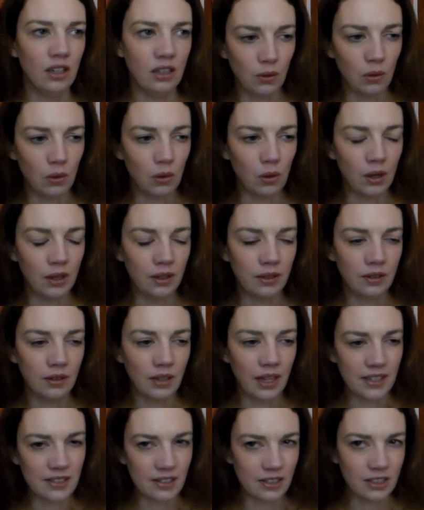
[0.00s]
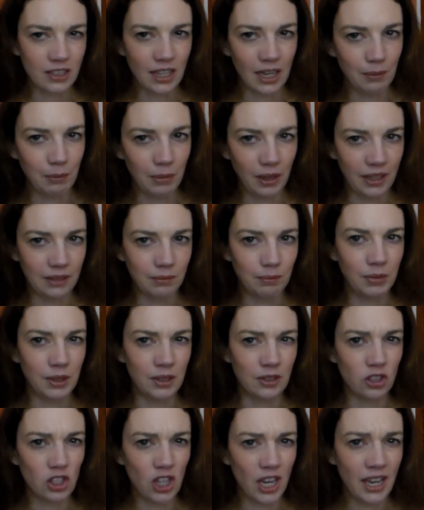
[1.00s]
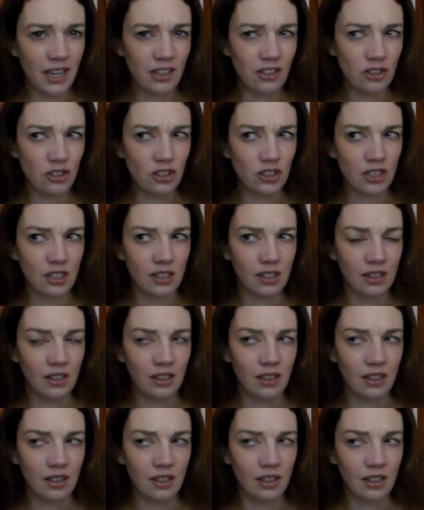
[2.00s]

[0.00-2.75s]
Or has the timeline been changed